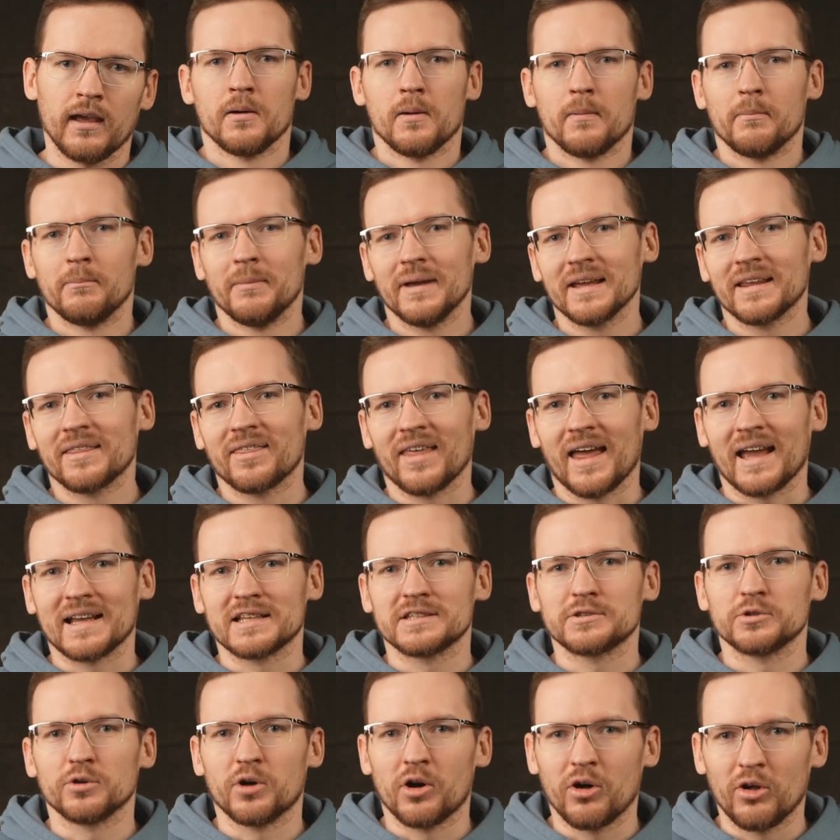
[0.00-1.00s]
Big
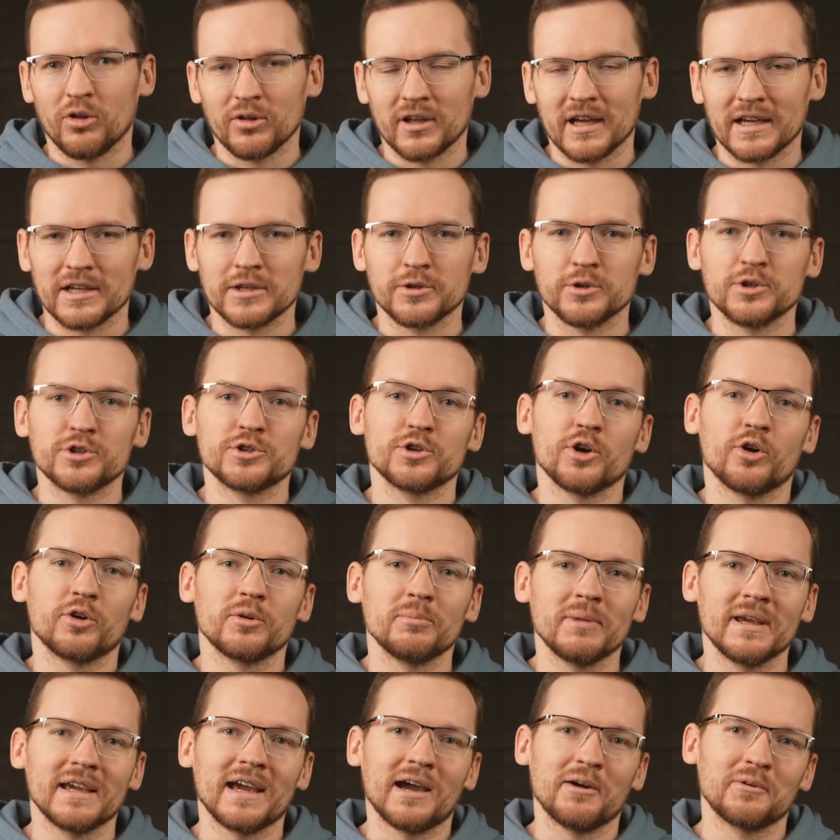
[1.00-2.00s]
thanks to Olga who showed
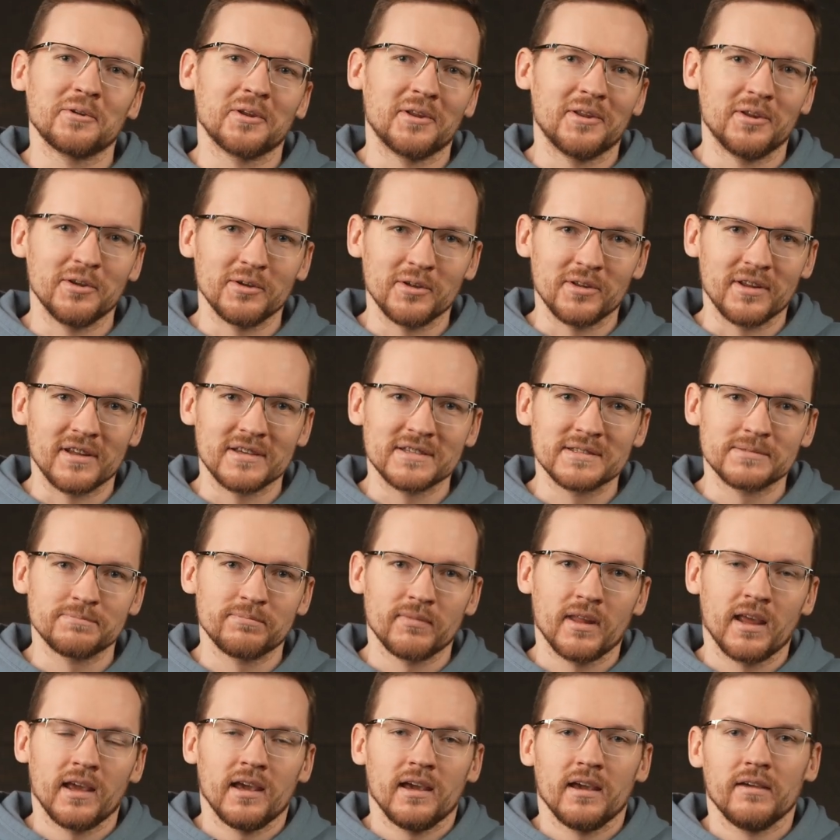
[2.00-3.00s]
me how to do this.
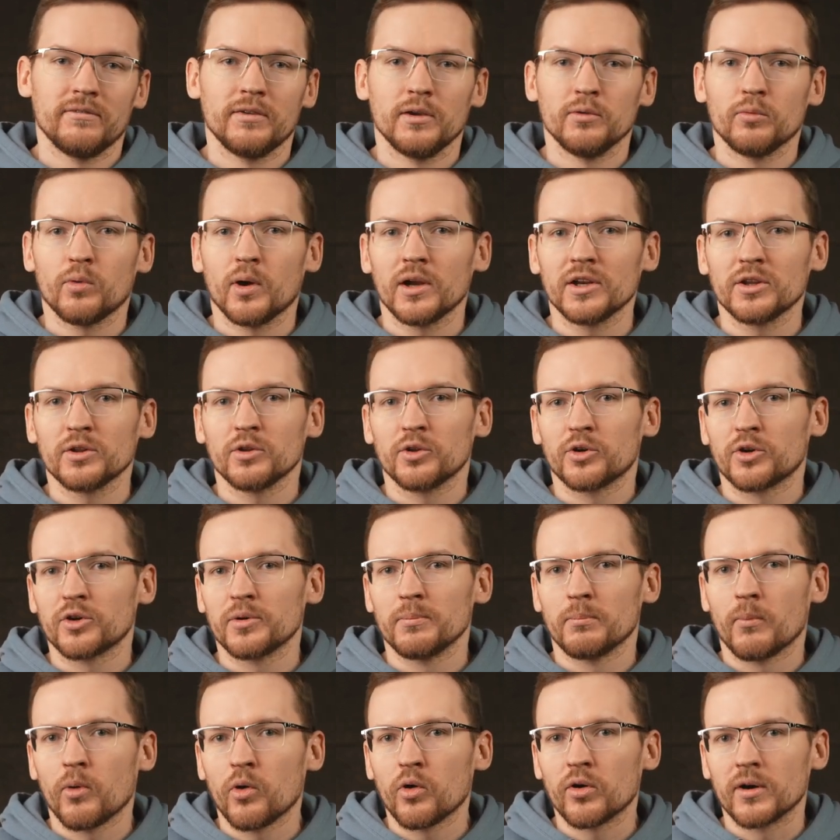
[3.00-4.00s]
If you want to
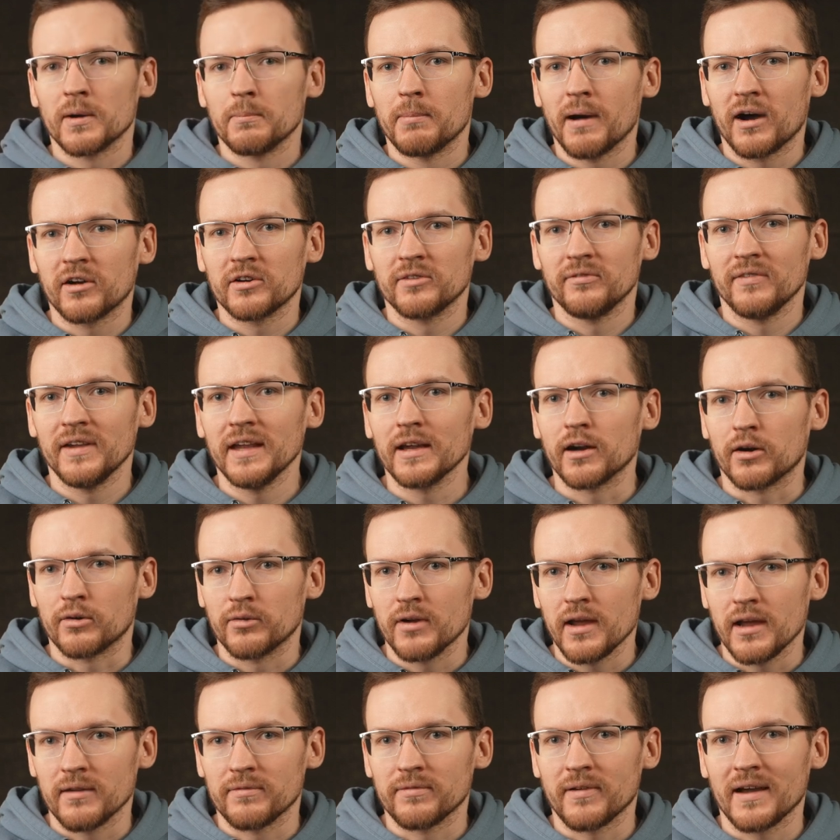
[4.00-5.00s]
learn more about
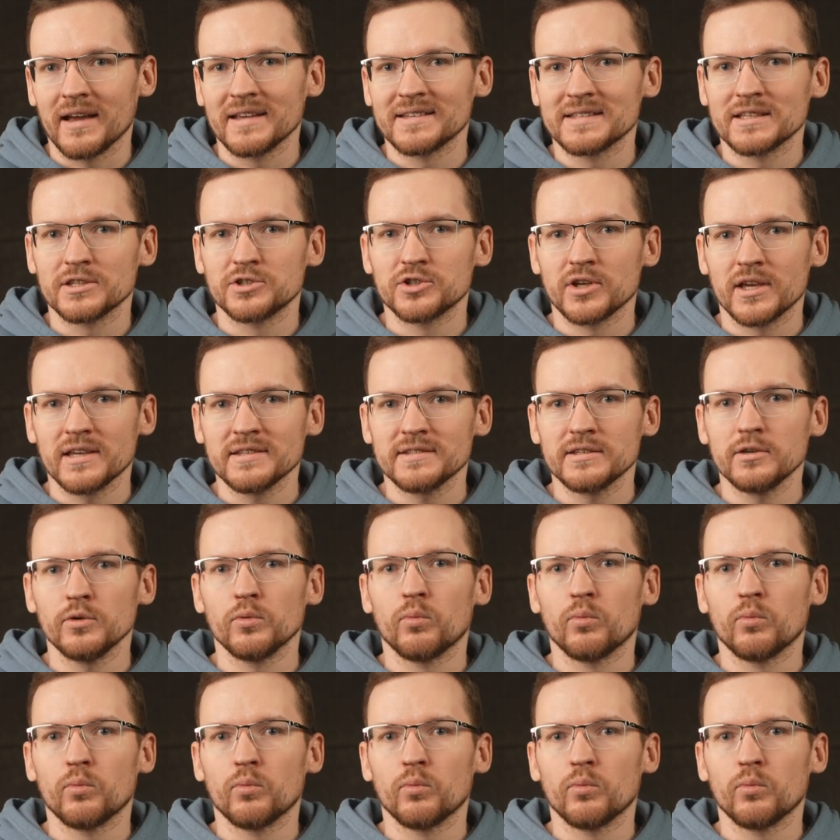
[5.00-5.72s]
VRF, I suggest you